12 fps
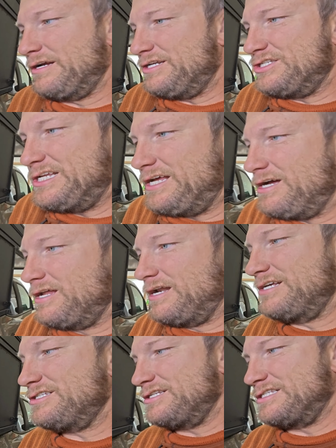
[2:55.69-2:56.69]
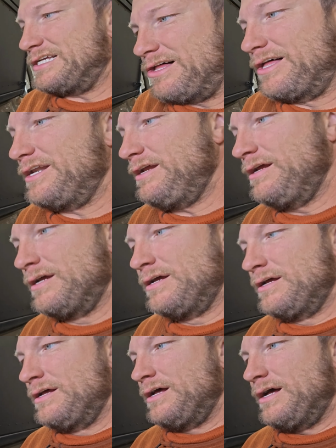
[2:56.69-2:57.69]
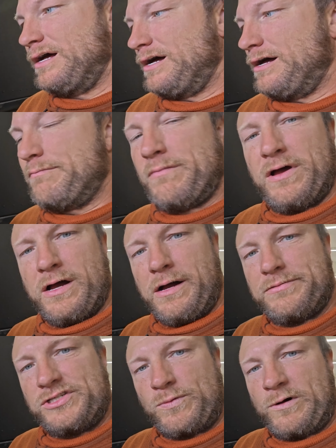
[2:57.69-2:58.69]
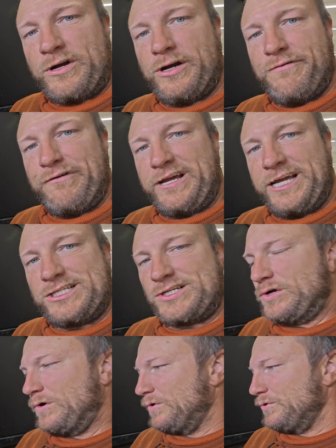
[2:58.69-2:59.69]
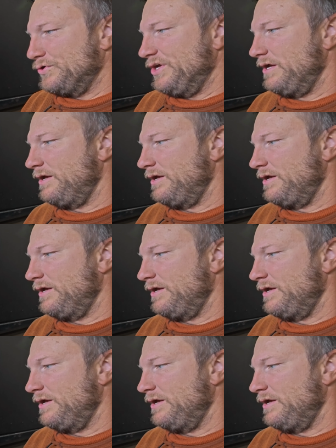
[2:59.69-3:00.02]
going to stay on nice and solid. I'm just wondering if it gets cold,